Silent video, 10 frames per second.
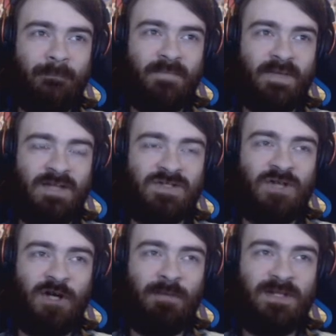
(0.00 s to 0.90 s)
It's
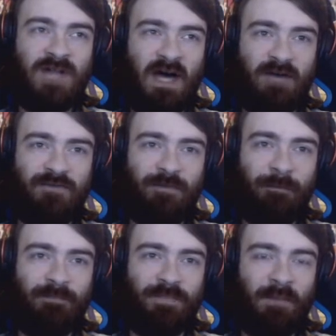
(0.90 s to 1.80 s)
gonna be tough.
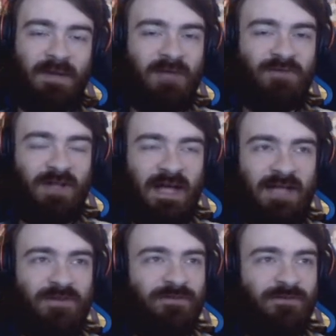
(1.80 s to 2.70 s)
I'm gonna have to
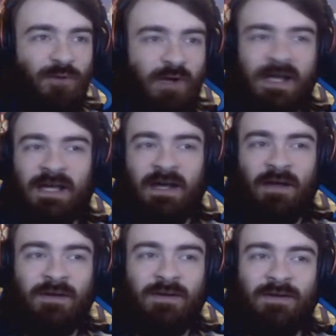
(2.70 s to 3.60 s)
land three
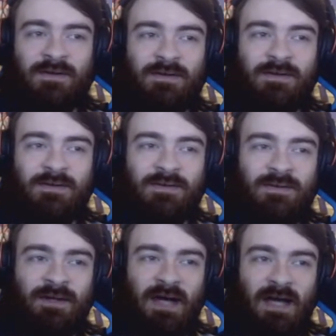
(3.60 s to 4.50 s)

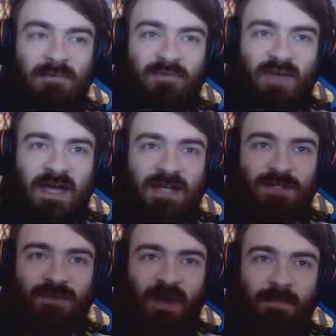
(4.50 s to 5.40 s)
Hyper
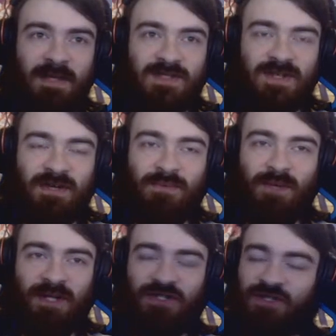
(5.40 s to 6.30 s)
Fangs without missing,
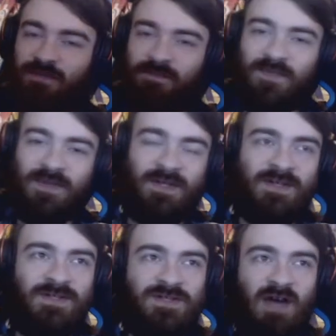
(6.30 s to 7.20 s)
which
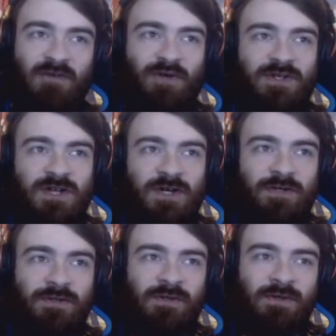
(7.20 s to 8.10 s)
tough on its
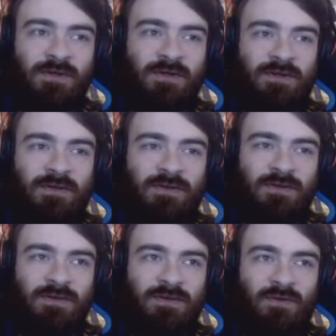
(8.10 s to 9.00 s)
own.
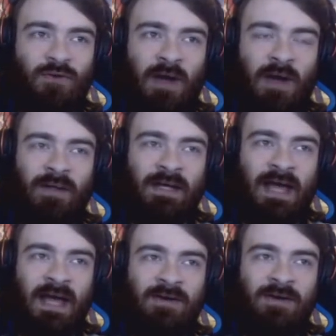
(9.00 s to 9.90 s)
Growl
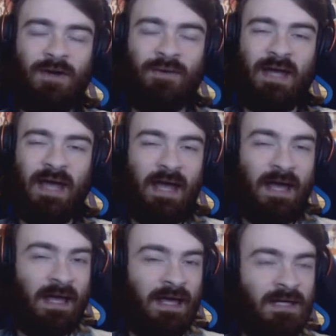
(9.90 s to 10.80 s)
again,
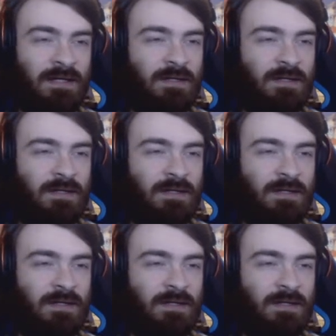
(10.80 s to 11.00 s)
okay.